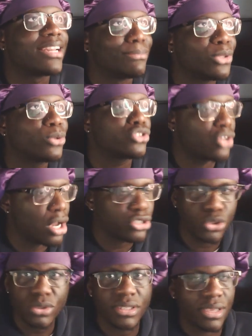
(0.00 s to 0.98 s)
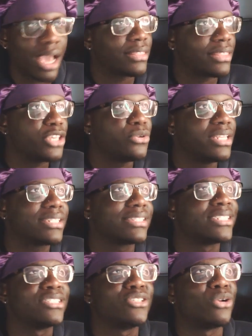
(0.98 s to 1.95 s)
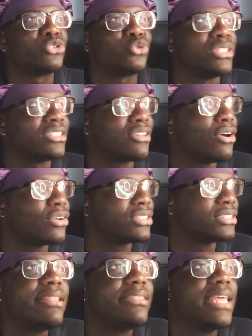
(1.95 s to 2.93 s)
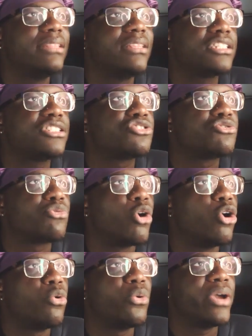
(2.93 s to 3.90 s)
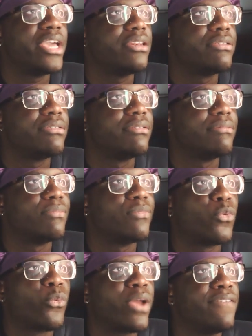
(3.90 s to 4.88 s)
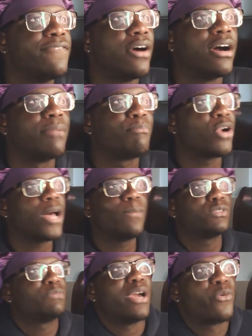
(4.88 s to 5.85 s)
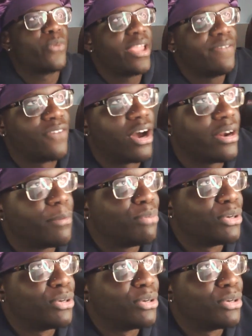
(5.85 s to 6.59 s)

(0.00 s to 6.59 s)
Those songs, I think you need to listen to those 3 songs. And then let's throw in Ray Vaughn, Problems by Ray Vaughn and